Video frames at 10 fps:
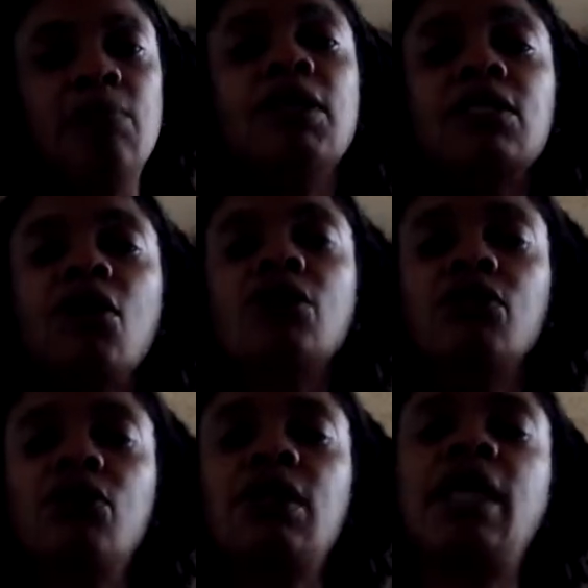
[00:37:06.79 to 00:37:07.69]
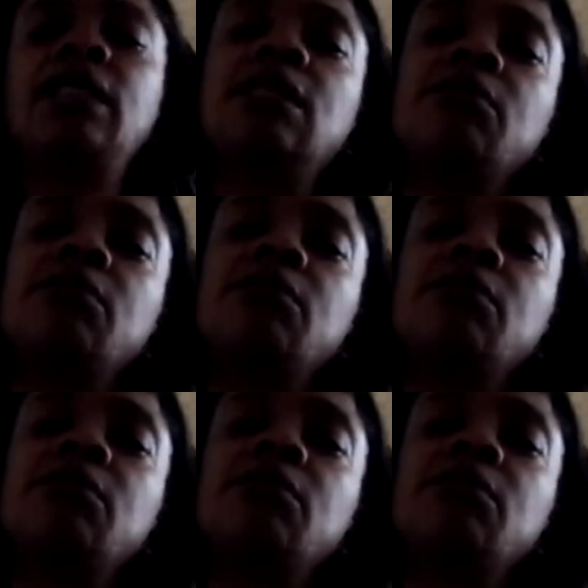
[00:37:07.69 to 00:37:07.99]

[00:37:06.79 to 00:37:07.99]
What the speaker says: But it's also okay to